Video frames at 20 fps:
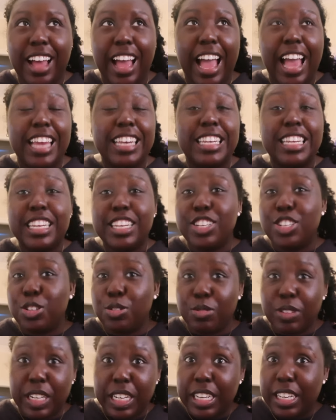I needed to
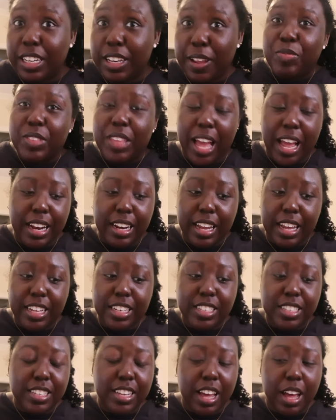read that
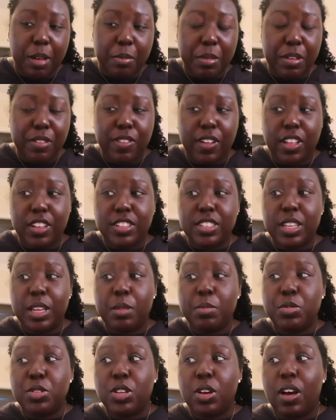night to help me fall
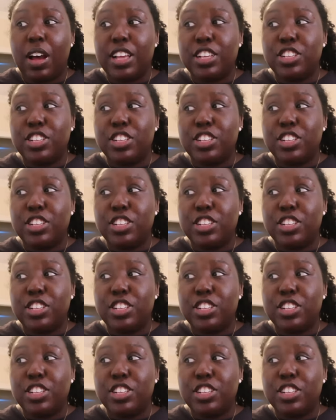asleep. So I